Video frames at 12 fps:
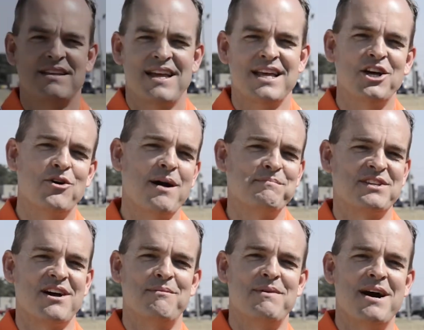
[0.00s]
Hello, I'm
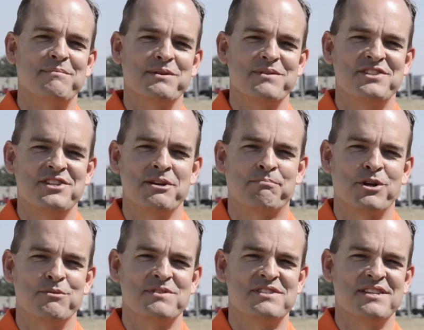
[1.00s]
Tom Omley with
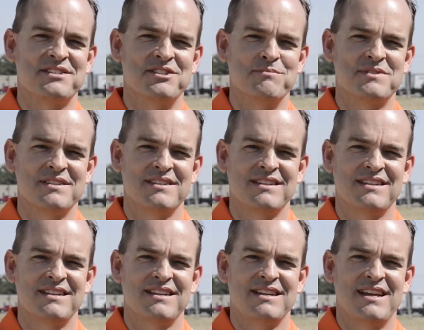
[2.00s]
Geoprobe Systems,
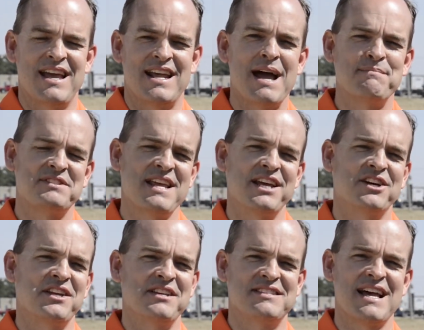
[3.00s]
and I'm standing on
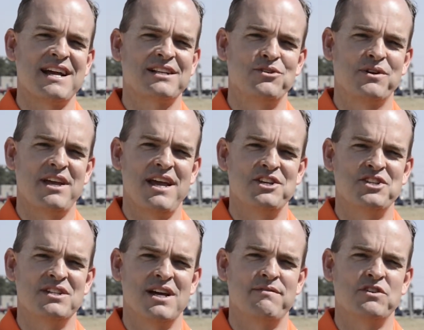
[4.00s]
the exact
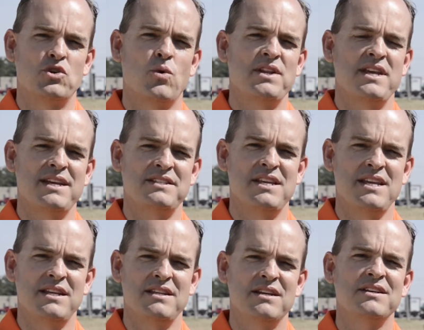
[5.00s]
location of the
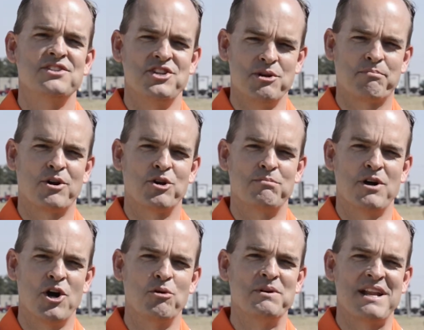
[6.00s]
2018 Geoprobe
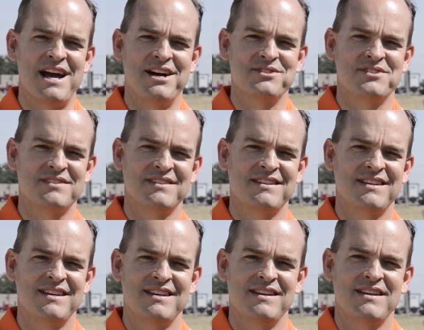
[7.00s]
Open House.
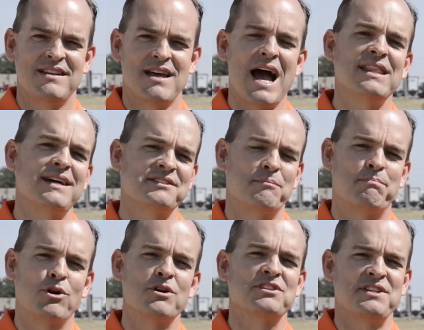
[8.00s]
I'd like to
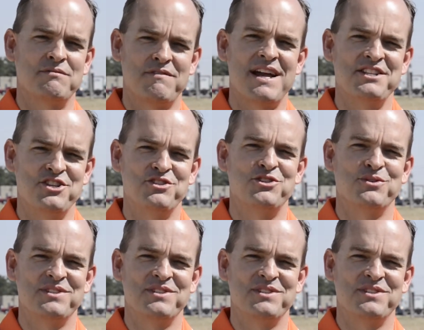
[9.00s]
personally invite you to